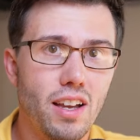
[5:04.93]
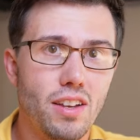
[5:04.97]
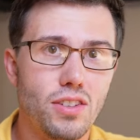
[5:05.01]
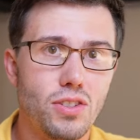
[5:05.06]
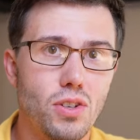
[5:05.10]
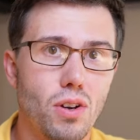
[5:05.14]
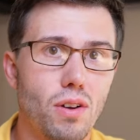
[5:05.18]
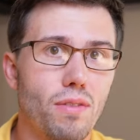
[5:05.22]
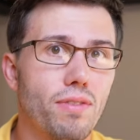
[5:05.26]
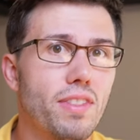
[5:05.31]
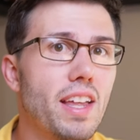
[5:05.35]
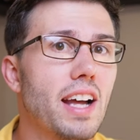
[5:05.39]

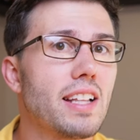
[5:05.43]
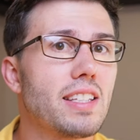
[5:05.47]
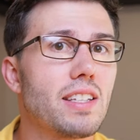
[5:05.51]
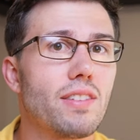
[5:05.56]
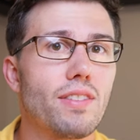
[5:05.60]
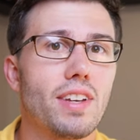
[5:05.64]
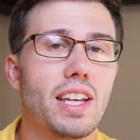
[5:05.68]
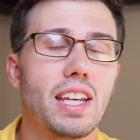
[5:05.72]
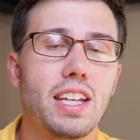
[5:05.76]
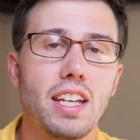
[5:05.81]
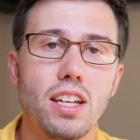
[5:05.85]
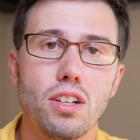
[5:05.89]
so if that's of
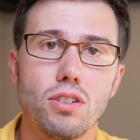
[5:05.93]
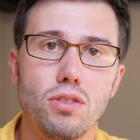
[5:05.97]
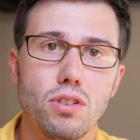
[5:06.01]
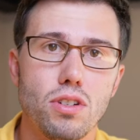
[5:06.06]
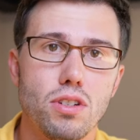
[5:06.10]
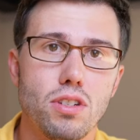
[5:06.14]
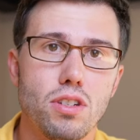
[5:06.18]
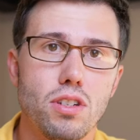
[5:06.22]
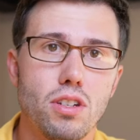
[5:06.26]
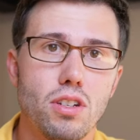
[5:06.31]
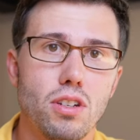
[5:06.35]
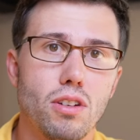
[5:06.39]
any
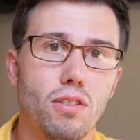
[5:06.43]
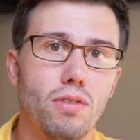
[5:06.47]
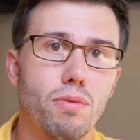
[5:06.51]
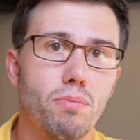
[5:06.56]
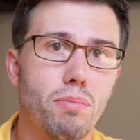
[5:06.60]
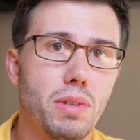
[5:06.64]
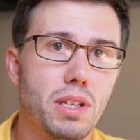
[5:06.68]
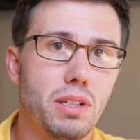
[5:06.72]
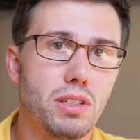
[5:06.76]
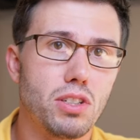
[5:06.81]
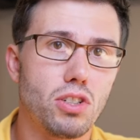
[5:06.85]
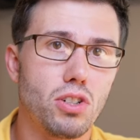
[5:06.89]
interest to you,
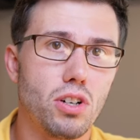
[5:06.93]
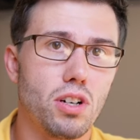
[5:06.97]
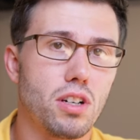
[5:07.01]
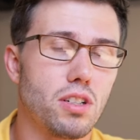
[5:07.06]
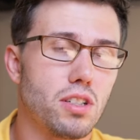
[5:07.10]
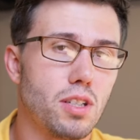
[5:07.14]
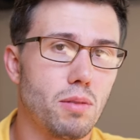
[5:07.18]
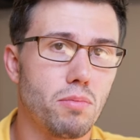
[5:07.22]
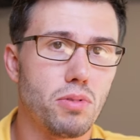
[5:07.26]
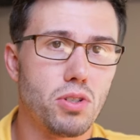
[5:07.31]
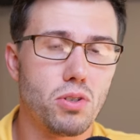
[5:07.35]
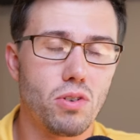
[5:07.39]
be sure to
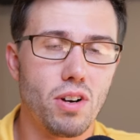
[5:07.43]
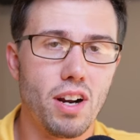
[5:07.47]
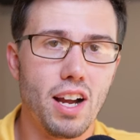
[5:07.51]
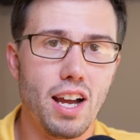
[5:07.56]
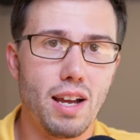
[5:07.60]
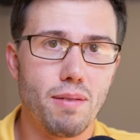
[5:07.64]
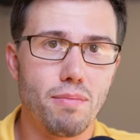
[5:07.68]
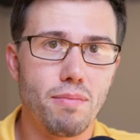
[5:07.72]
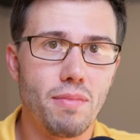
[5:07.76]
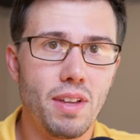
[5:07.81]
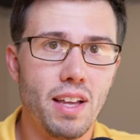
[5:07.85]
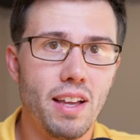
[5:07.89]

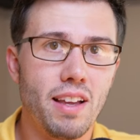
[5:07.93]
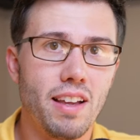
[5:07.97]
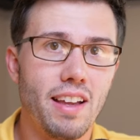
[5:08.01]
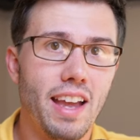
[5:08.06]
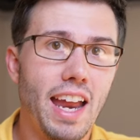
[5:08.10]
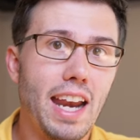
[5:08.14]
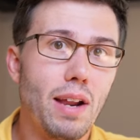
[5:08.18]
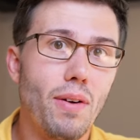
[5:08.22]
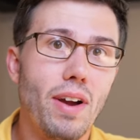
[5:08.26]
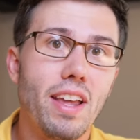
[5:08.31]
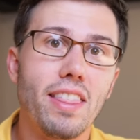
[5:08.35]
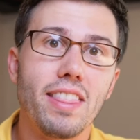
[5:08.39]
subscribe.
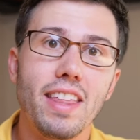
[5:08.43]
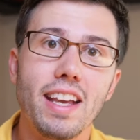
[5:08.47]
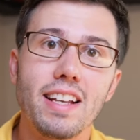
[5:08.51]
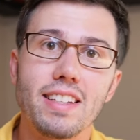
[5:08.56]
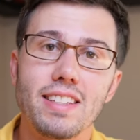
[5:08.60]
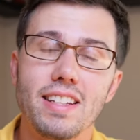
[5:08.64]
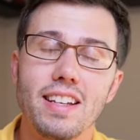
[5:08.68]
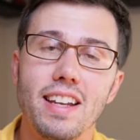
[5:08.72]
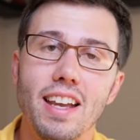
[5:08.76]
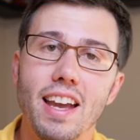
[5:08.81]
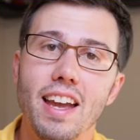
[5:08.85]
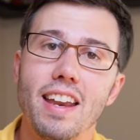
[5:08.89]
Anyway, thanks
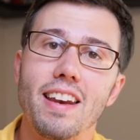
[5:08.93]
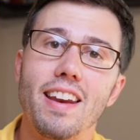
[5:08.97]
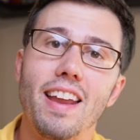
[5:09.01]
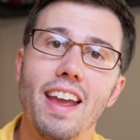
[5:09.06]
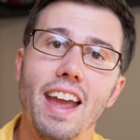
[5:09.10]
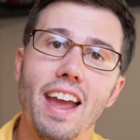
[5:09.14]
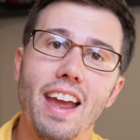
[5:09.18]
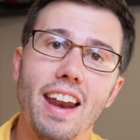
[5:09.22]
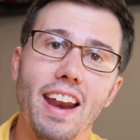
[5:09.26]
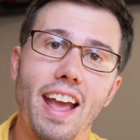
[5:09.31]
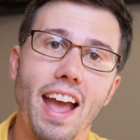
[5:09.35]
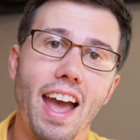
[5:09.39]
again,
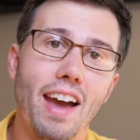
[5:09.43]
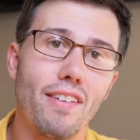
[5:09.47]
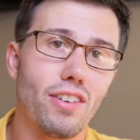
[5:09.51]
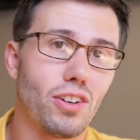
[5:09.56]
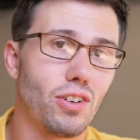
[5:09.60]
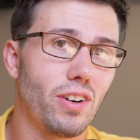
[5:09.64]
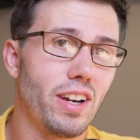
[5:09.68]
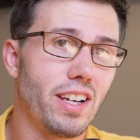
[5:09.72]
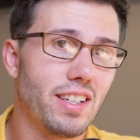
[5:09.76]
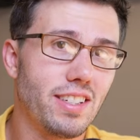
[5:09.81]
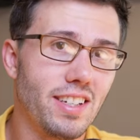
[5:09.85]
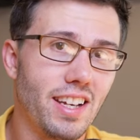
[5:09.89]
and have a
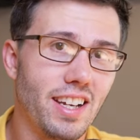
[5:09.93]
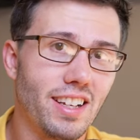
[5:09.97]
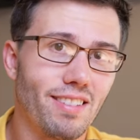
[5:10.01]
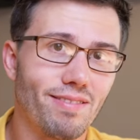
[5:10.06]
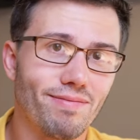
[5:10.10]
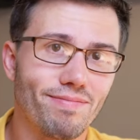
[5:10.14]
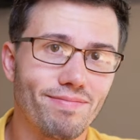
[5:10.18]
great day.